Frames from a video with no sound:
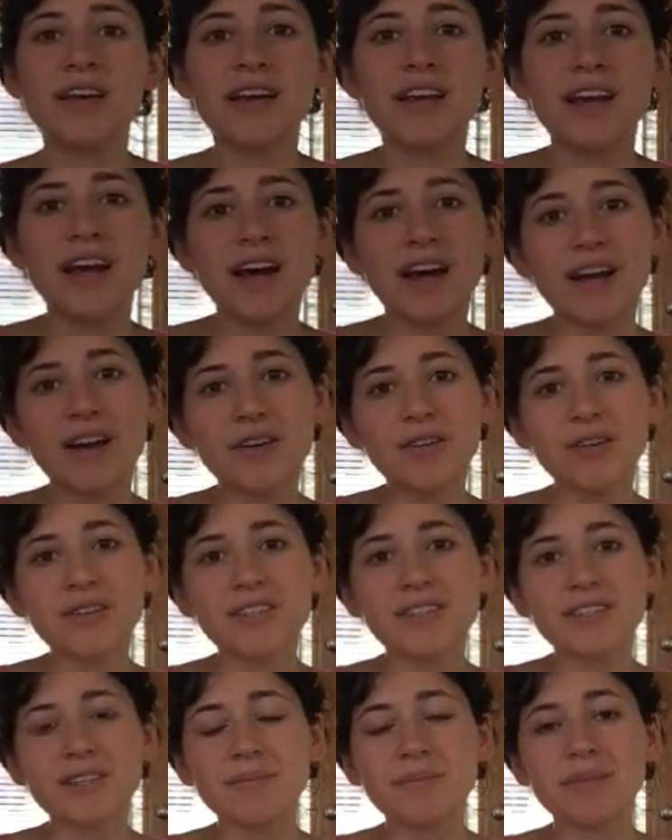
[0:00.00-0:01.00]
An iron
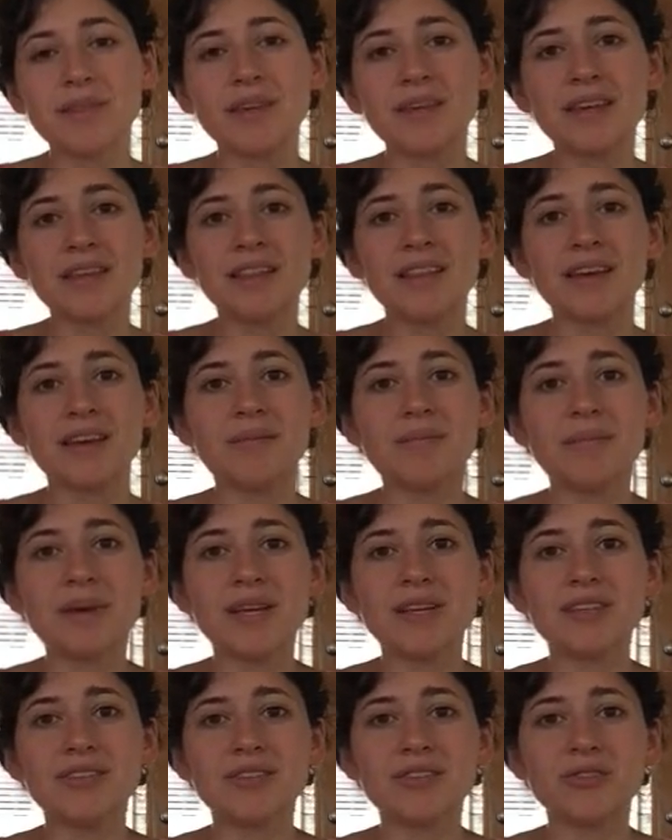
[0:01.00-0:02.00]
is something that
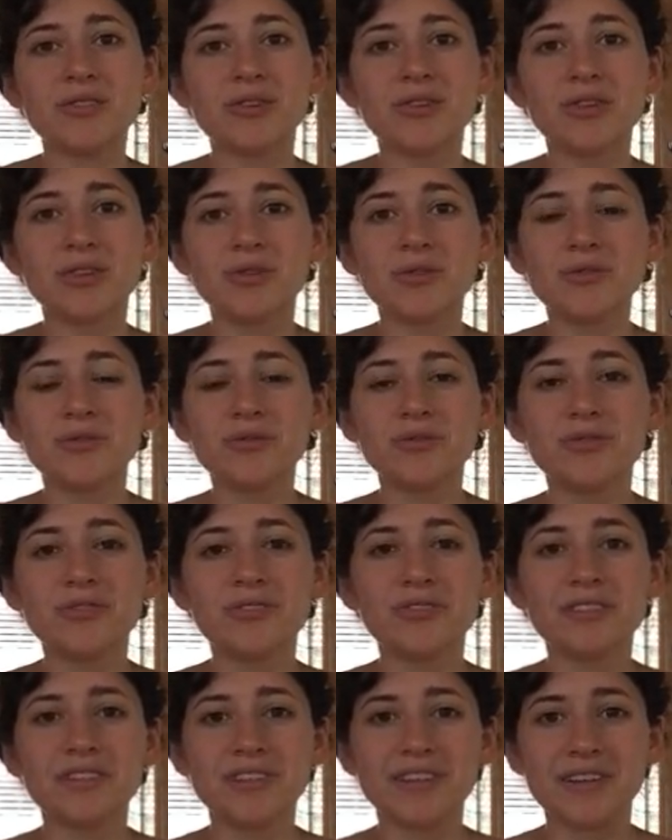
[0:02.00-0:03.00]
makes your
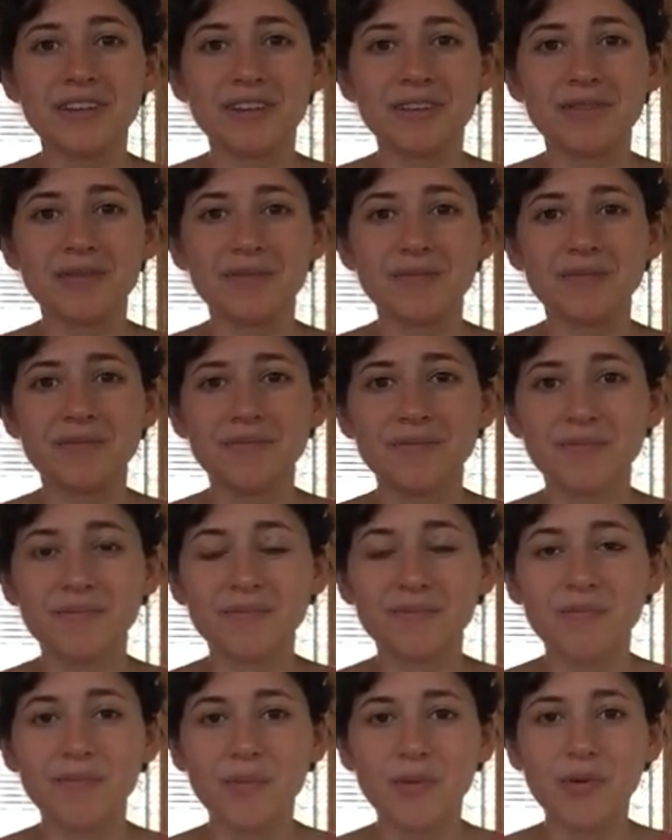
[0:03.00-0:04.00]
clothes
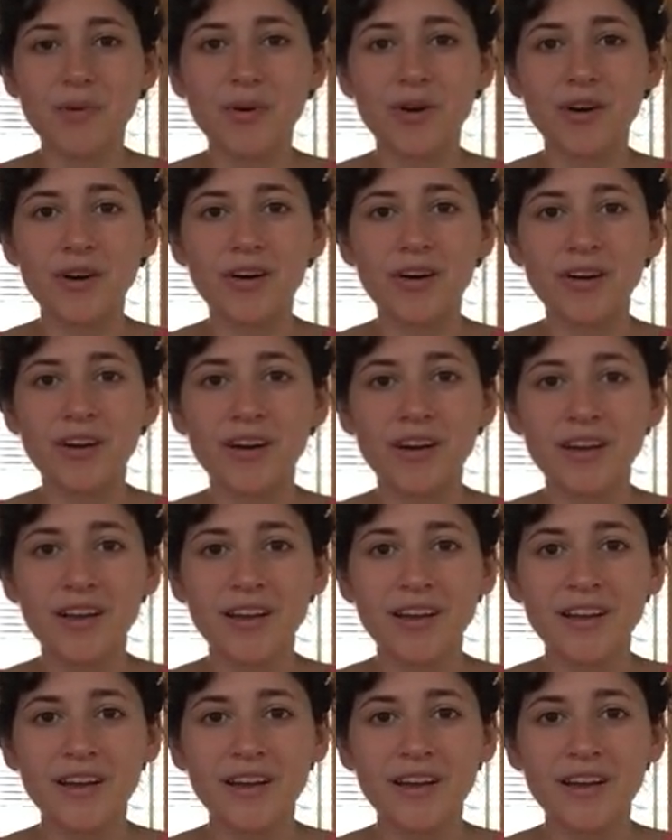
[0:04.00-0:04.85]
more